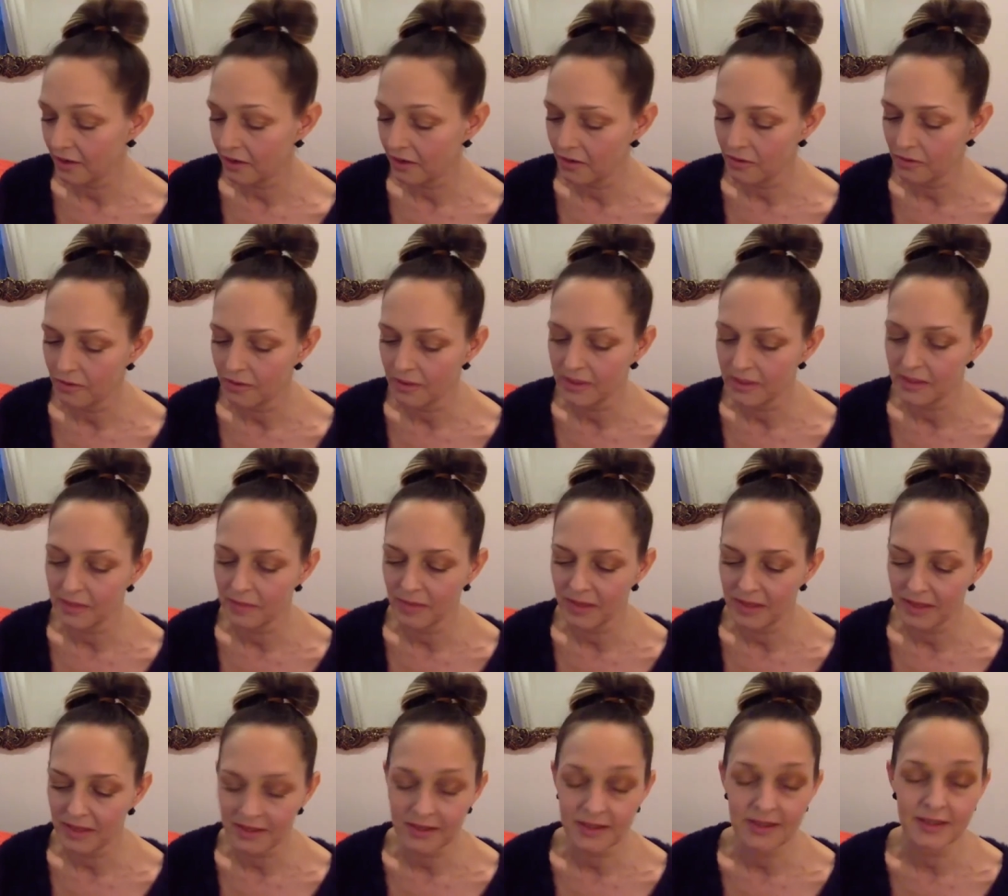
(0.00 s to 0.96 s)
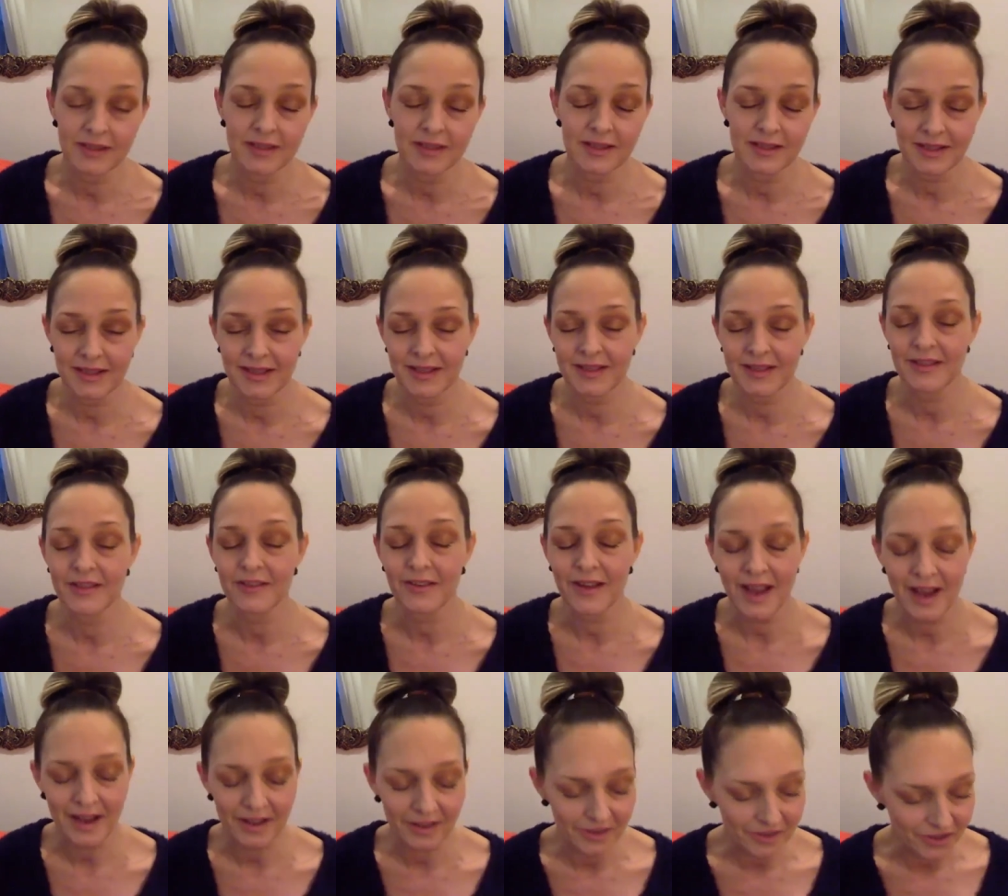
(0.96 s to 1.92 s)
Oh, it's because this seasonal
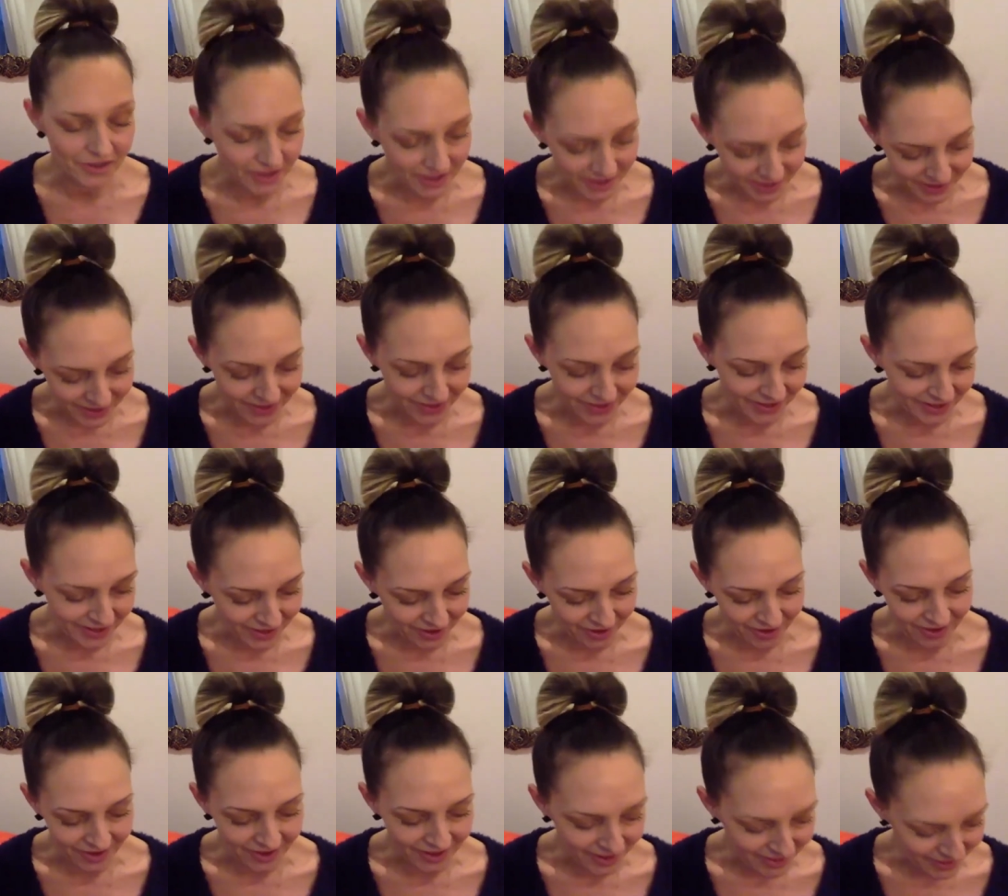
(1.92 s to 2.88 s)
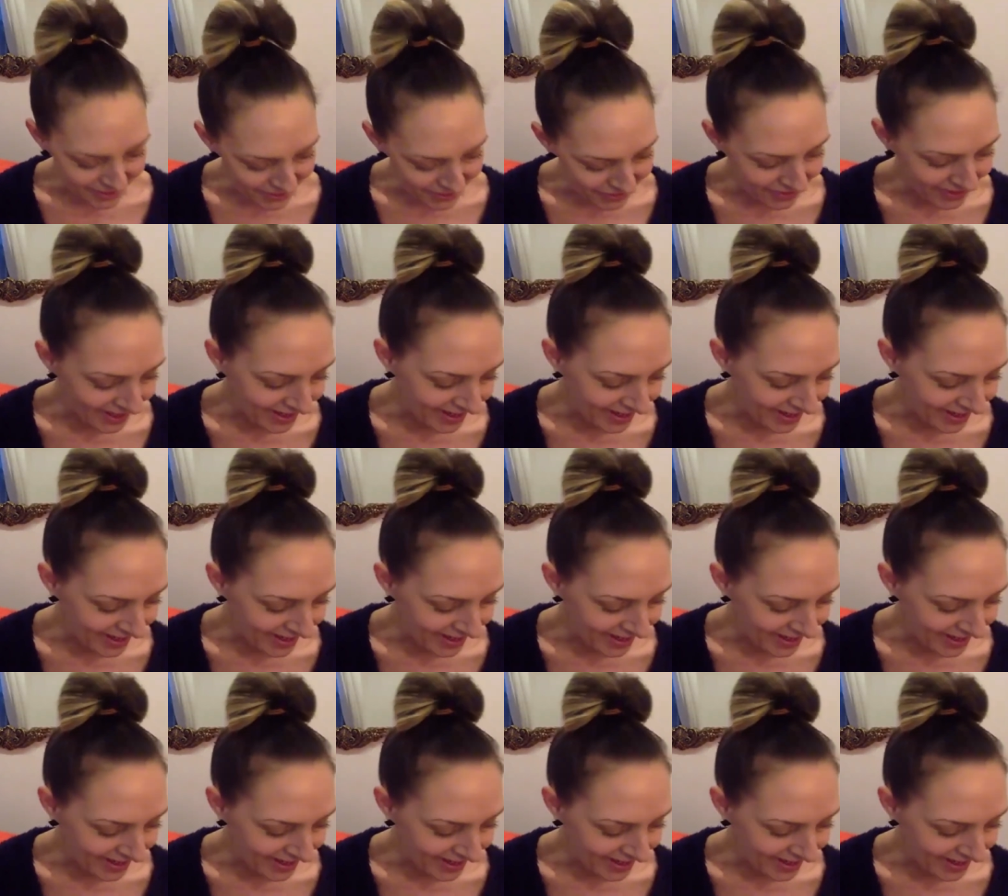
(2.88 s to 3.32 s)
allergies just started yesterday.